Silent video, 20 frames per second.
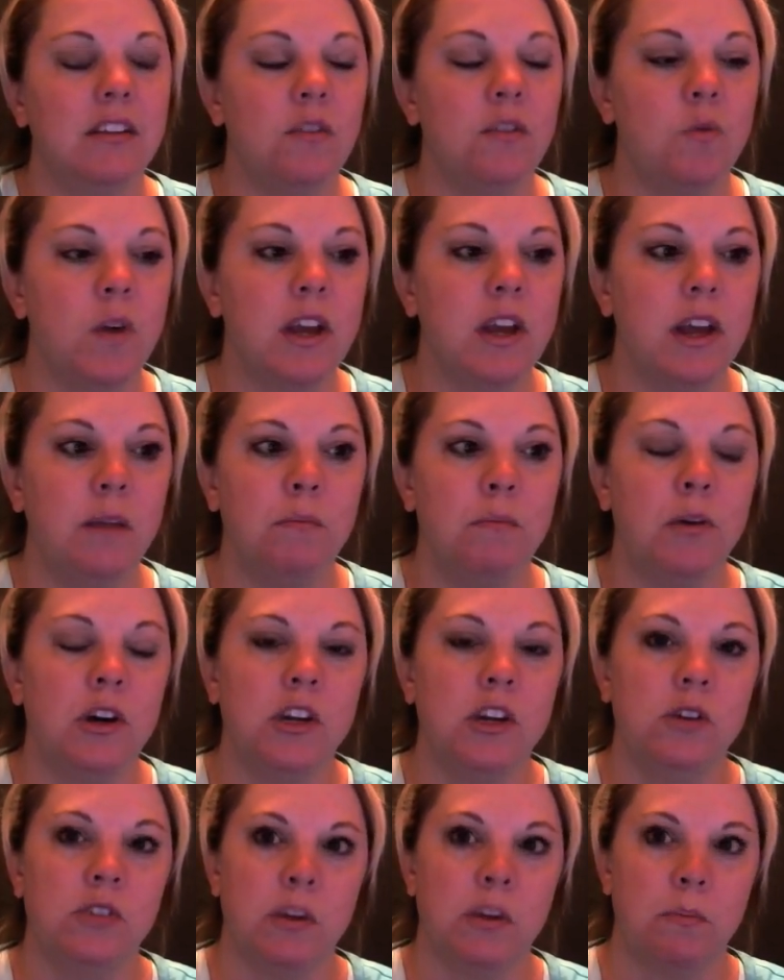If we can
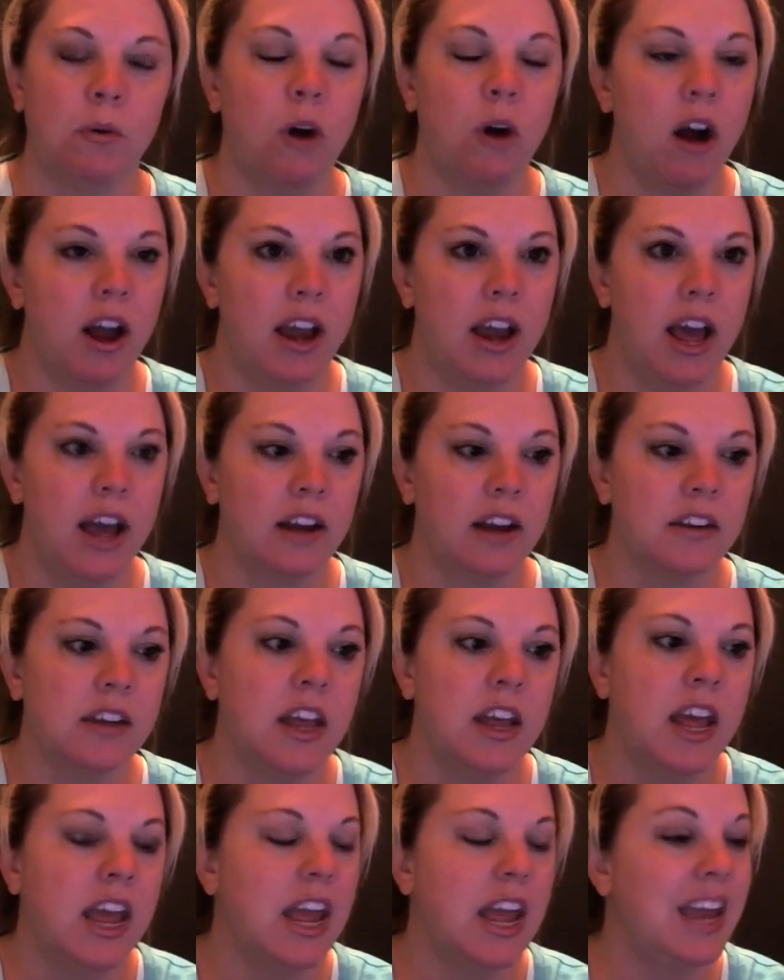produce a product
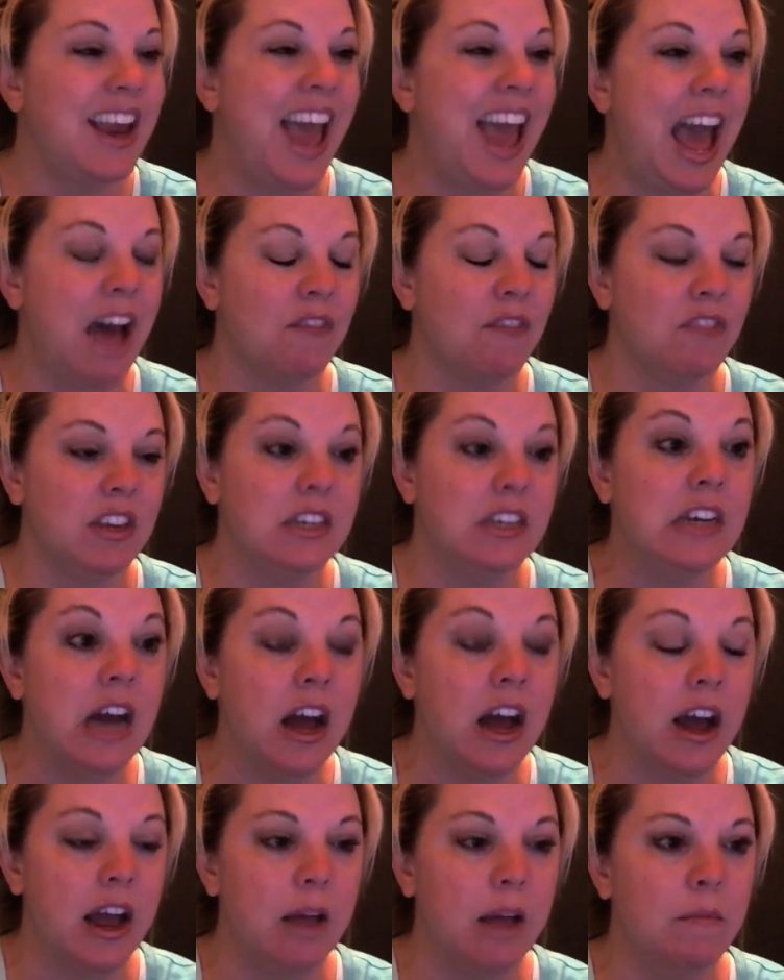in half the
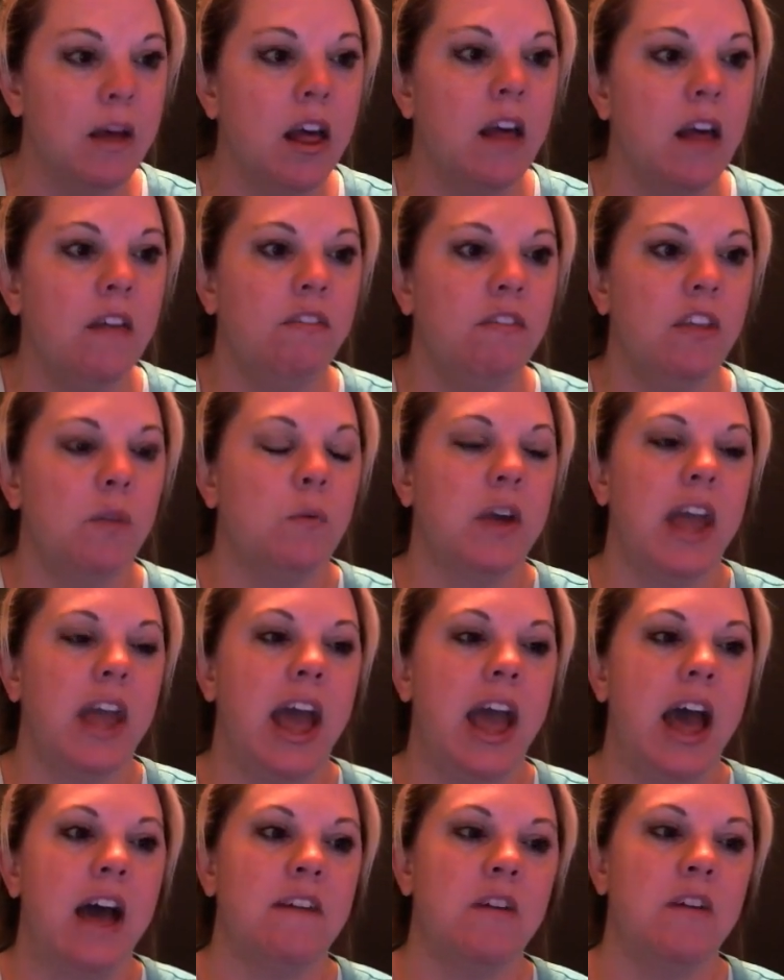time, then we
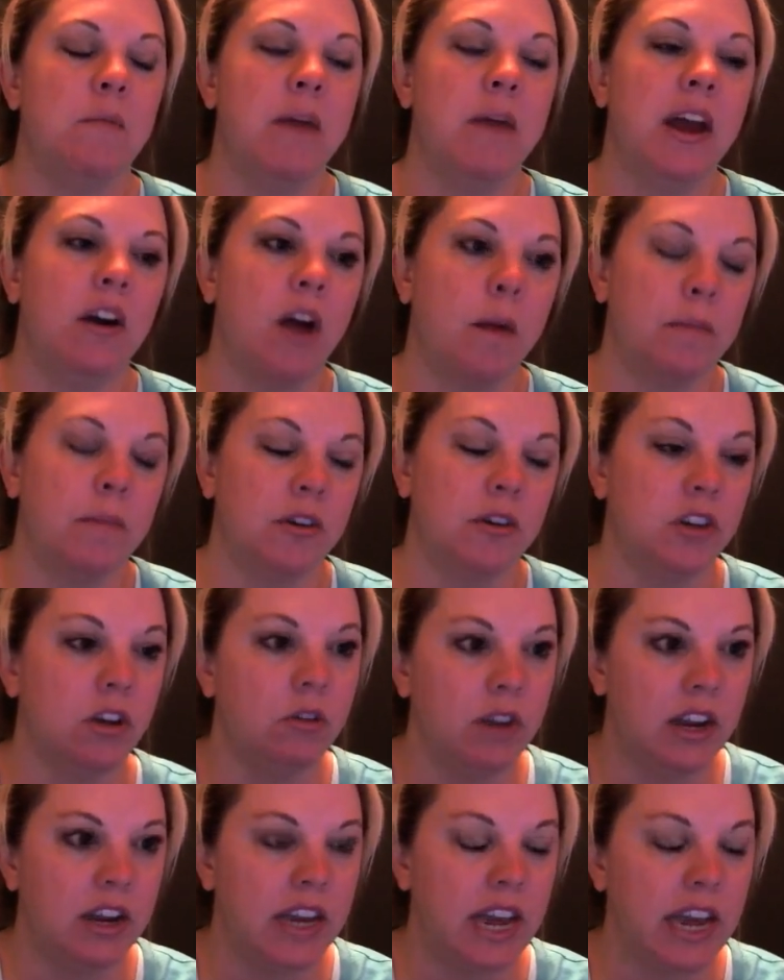have a better
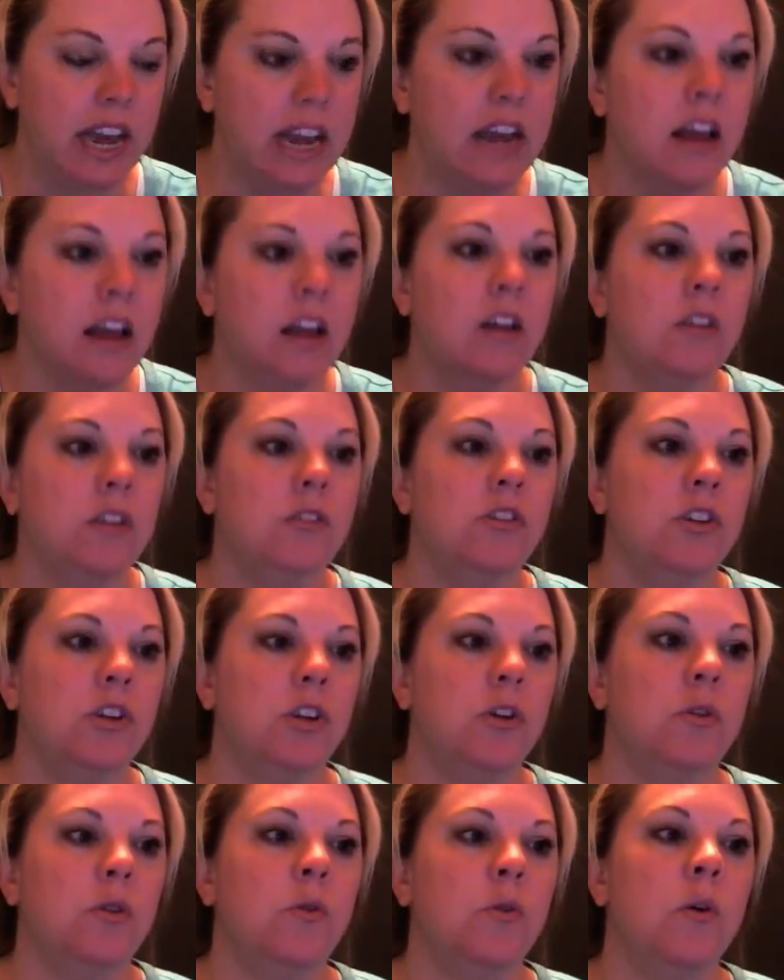opportunity
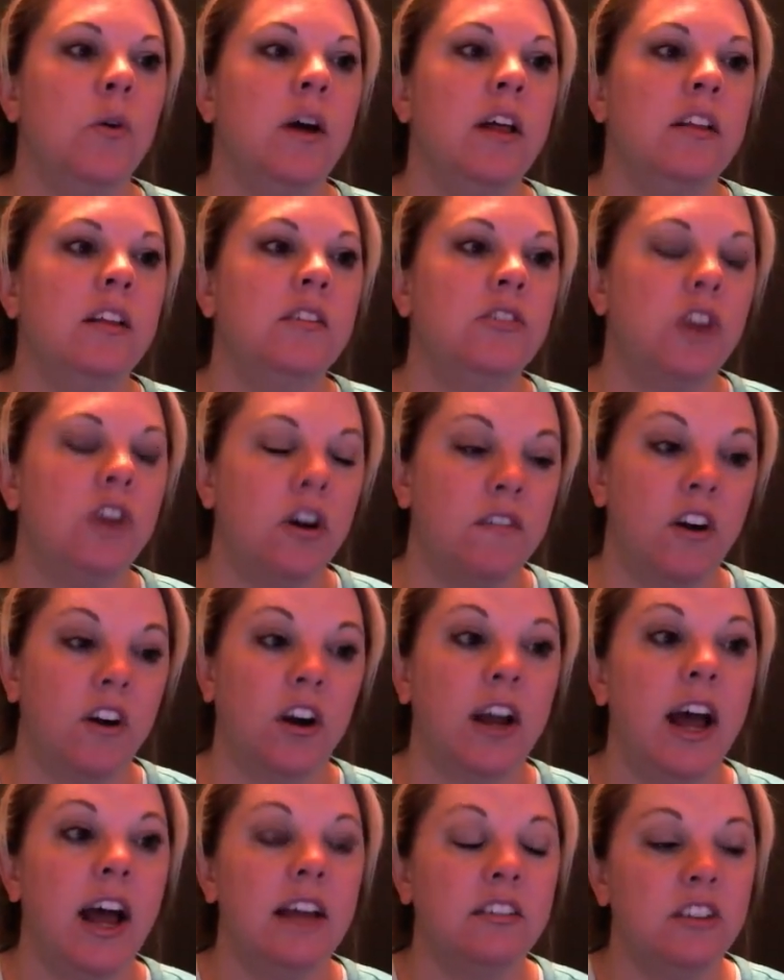to serve our
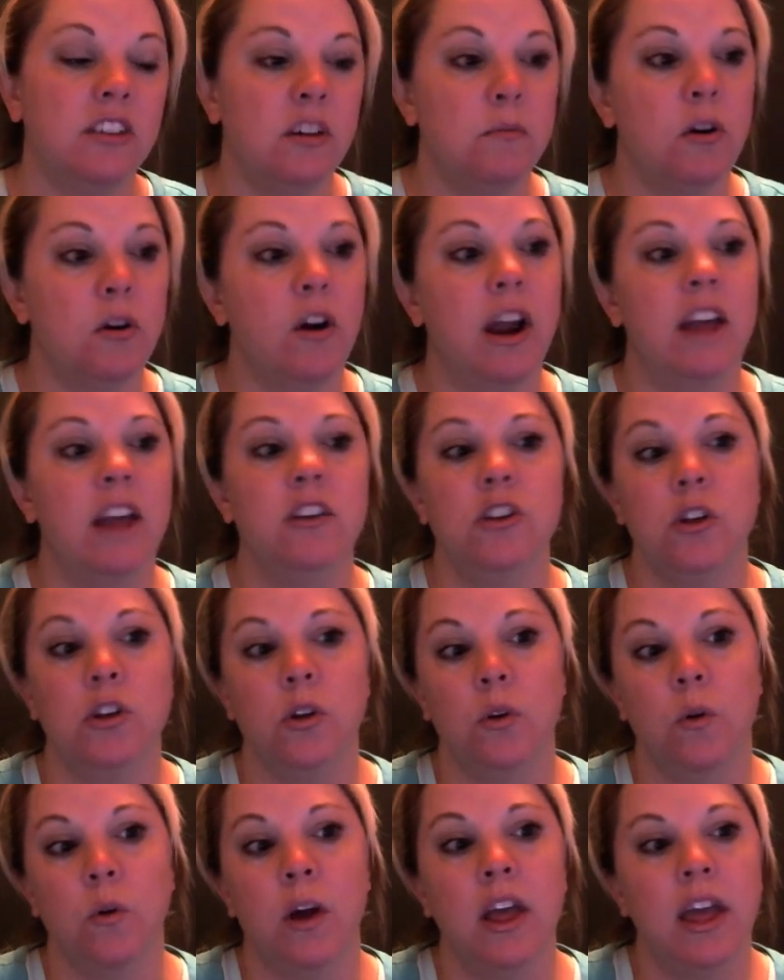customer and
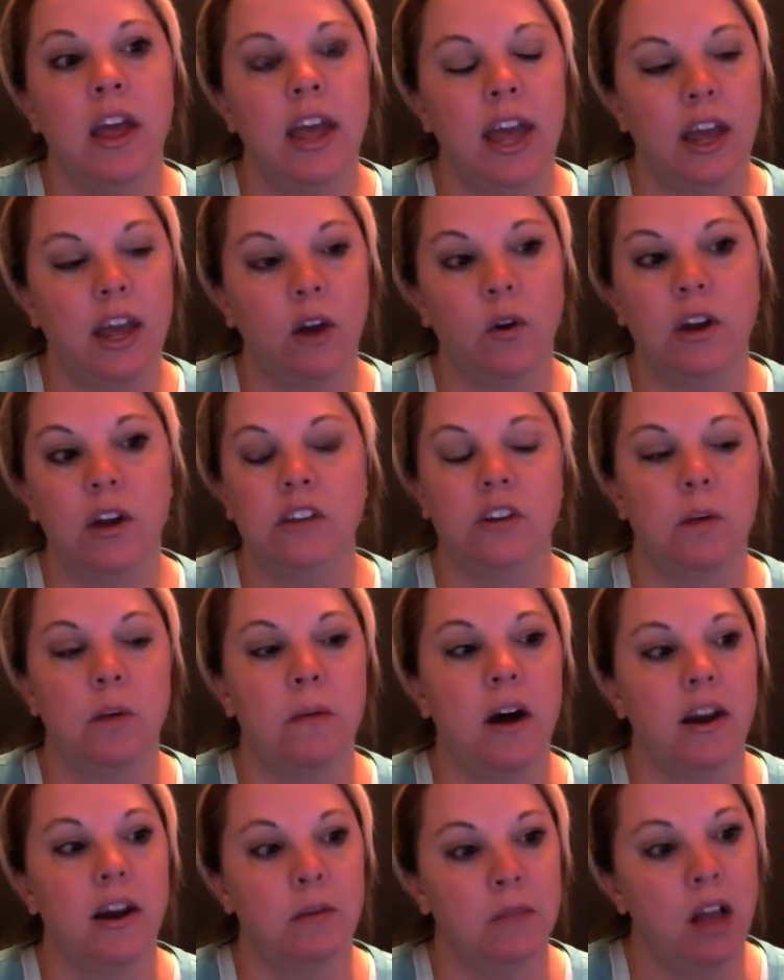to increase our
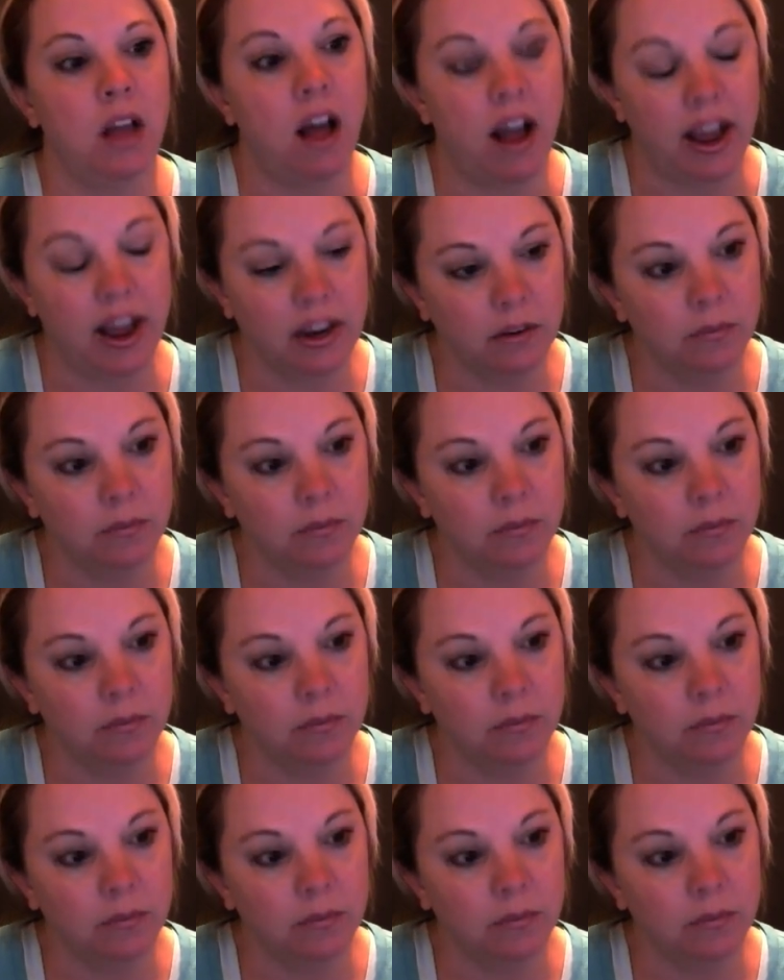bottom line.